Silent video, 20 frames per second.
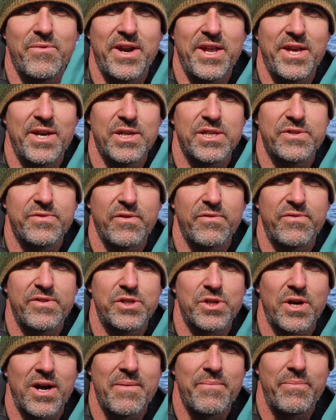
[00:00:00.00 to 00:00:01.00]
really useful for
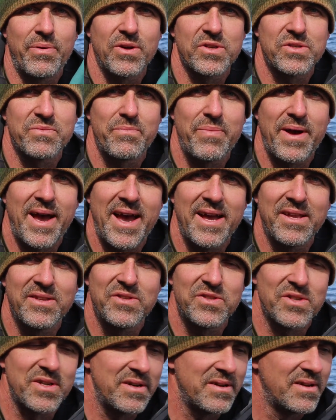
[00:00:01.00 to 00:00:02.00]
drying pots and
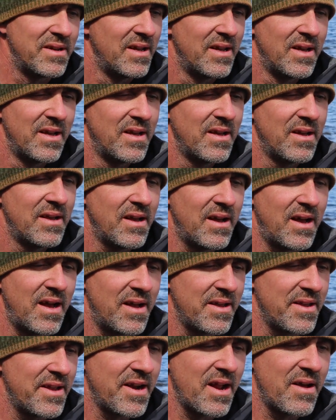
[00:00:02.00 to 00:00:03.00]
pans and
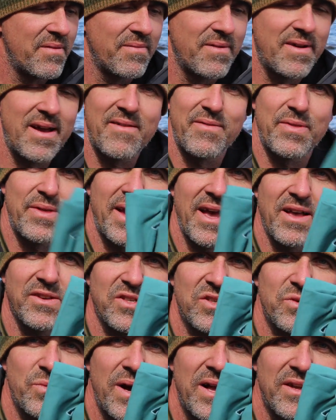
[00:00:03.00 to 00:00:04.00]
uh, you know, everything
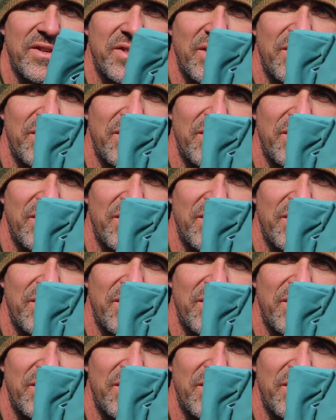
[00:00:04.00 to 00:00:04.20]
else as well.